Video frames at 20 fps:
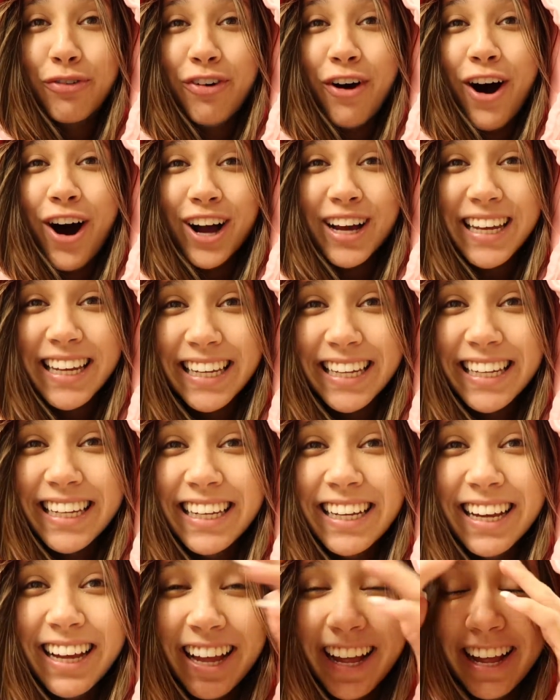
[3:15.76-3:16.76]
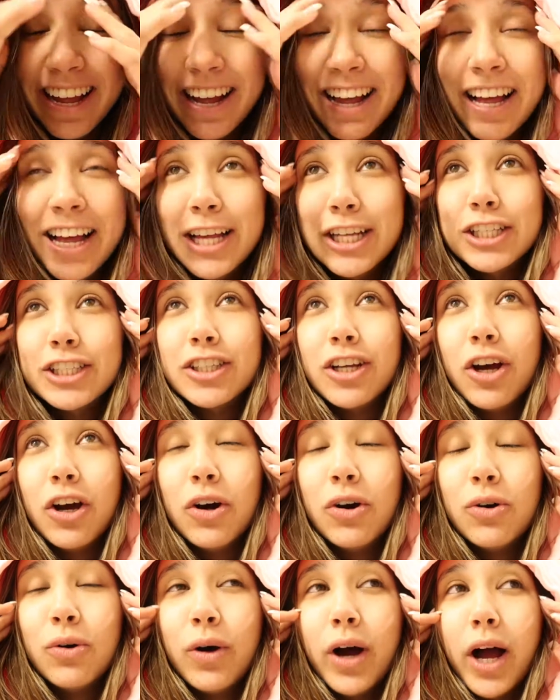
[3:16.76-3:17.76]
foggy
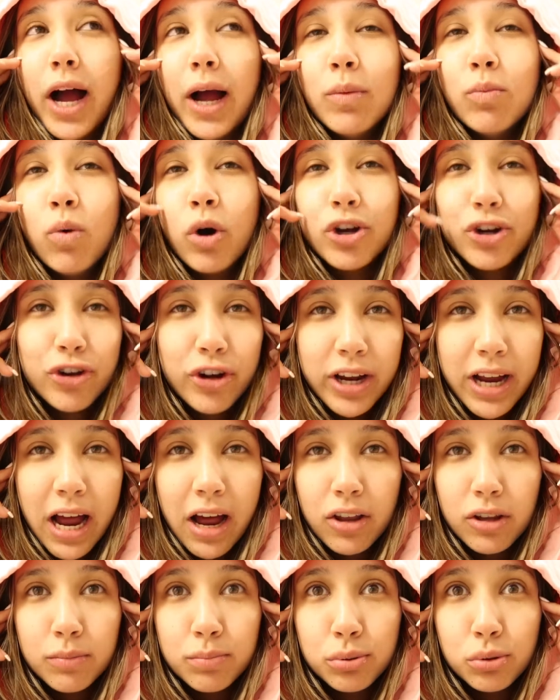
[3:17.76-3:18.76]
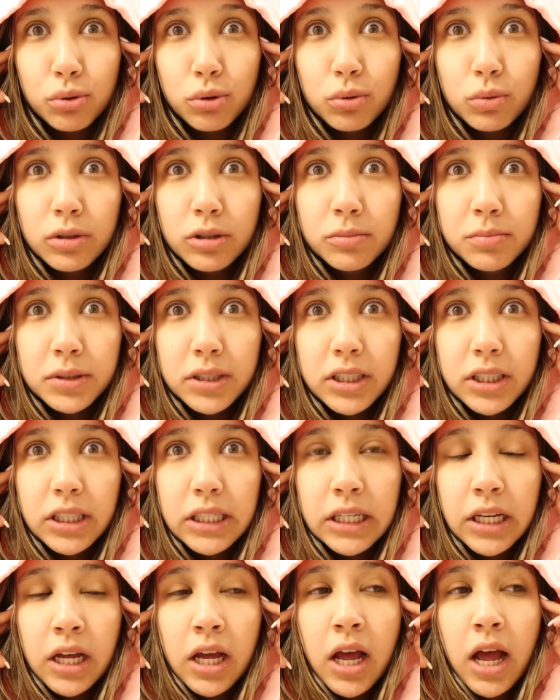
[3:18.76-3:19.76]
so i'm wondering how the pool will
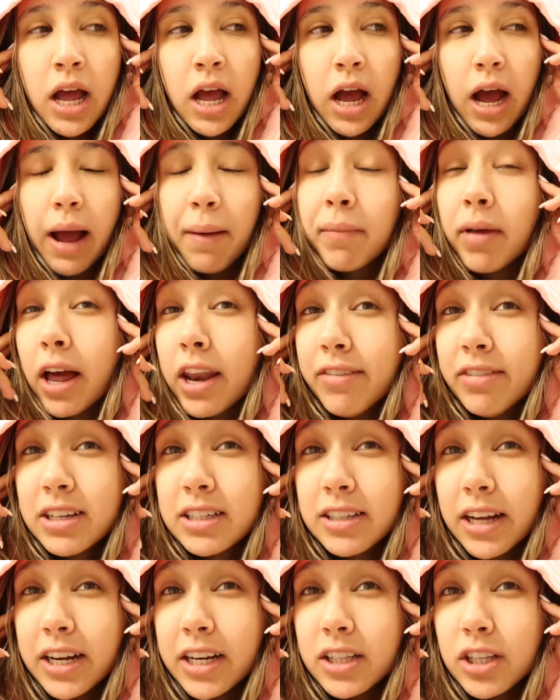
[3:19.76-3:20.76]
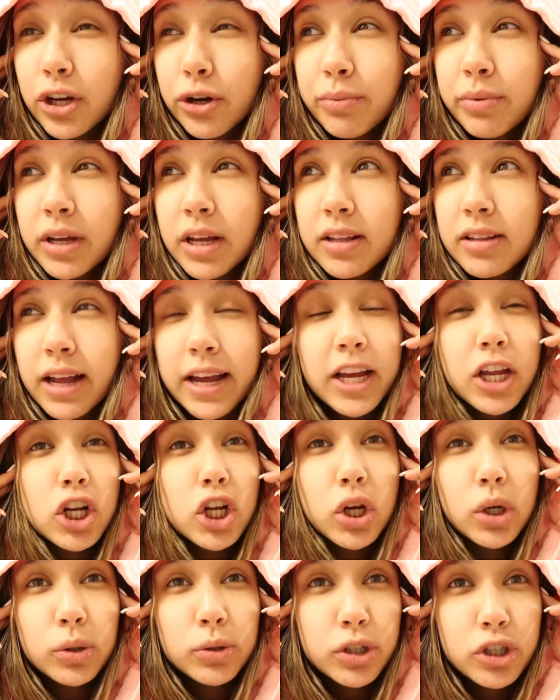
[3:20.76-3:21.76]
be i'm kind of excited though because i can
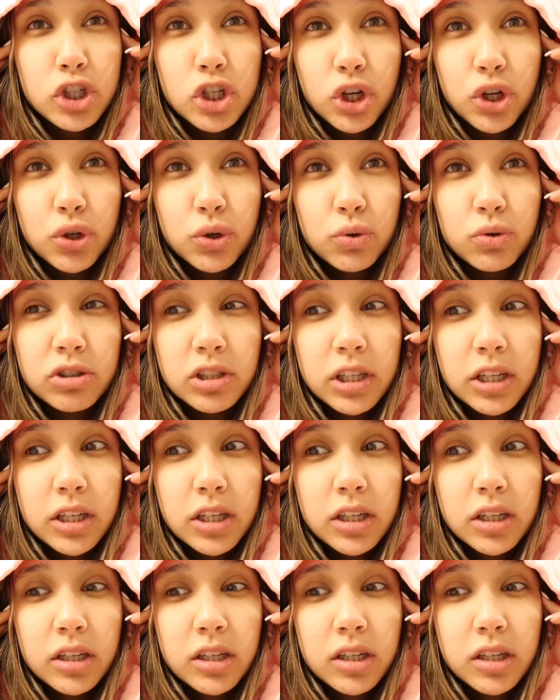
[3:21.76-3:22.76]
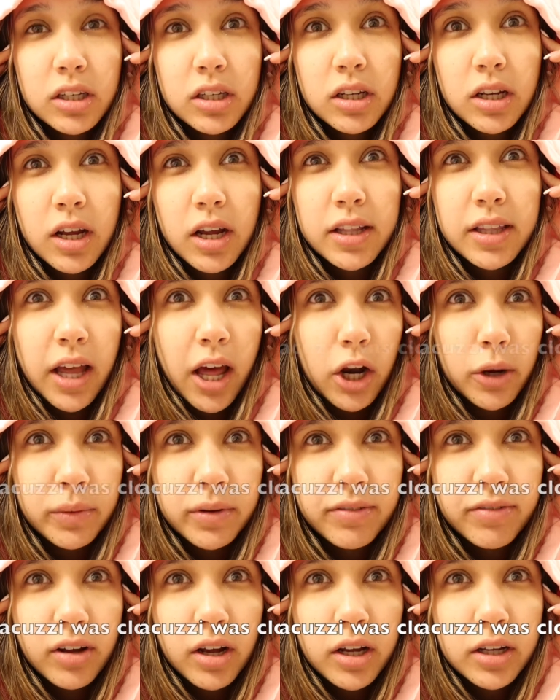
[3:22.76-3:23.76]
go in the jacuzzi and that'll
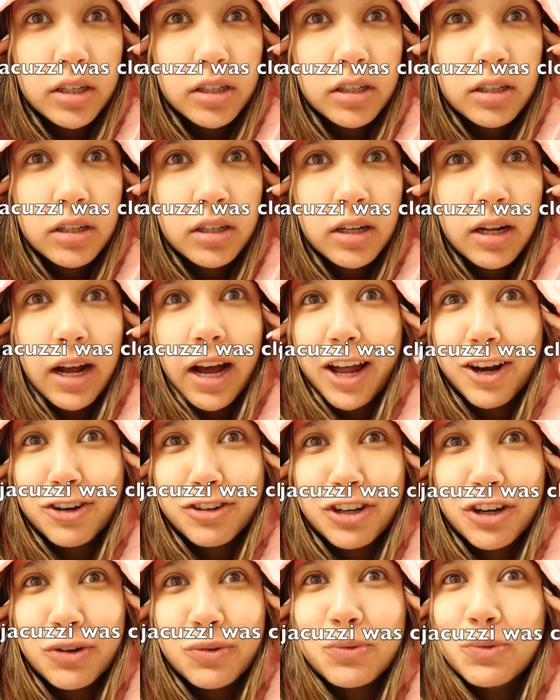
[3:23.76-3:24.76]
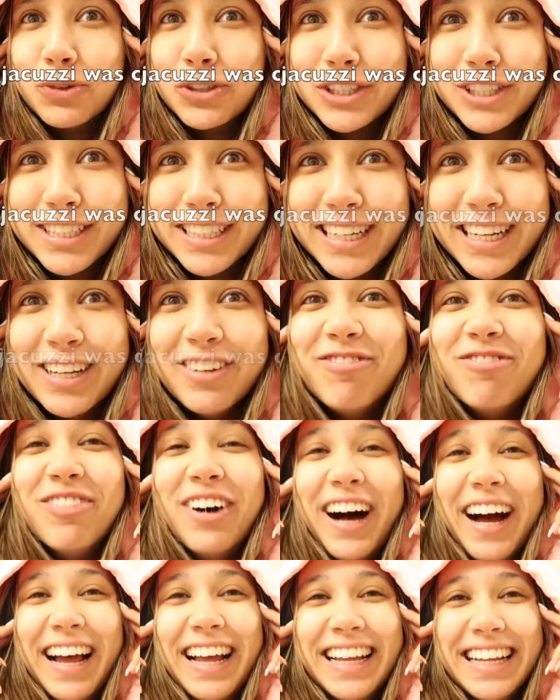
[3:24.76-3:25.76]
be fun I don't know, we'll see.
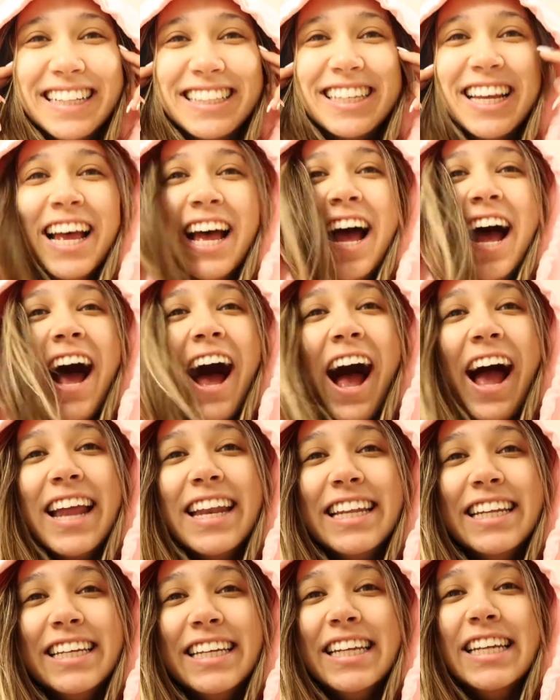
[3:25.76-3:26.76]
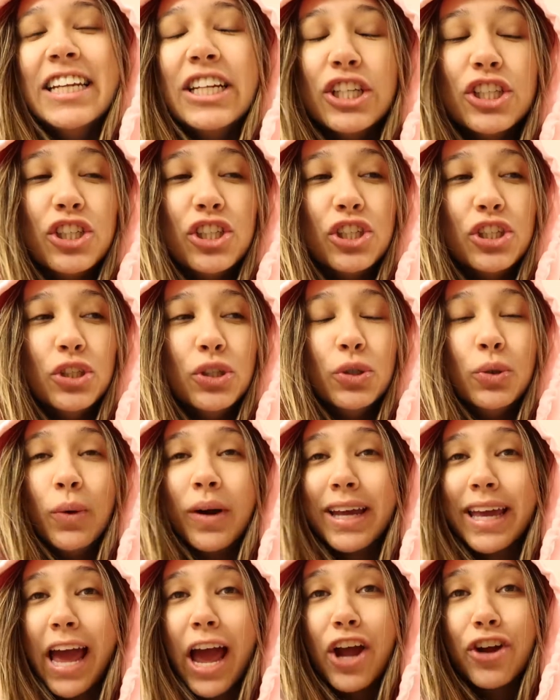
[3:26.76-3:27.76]
But I need
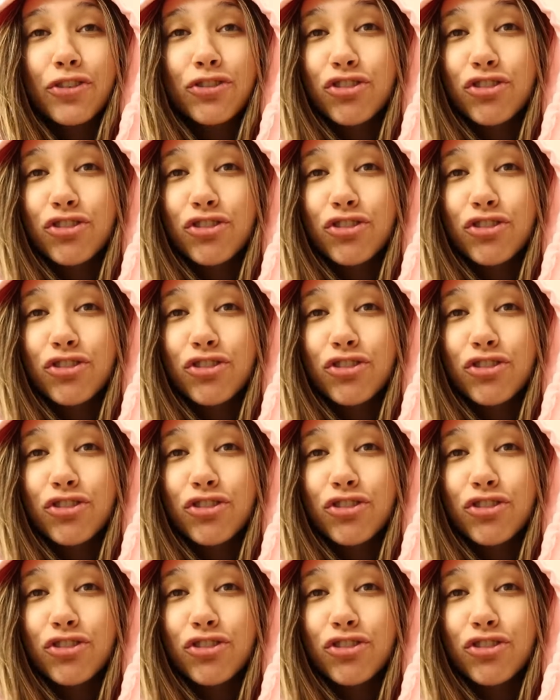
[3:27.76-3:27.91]
to get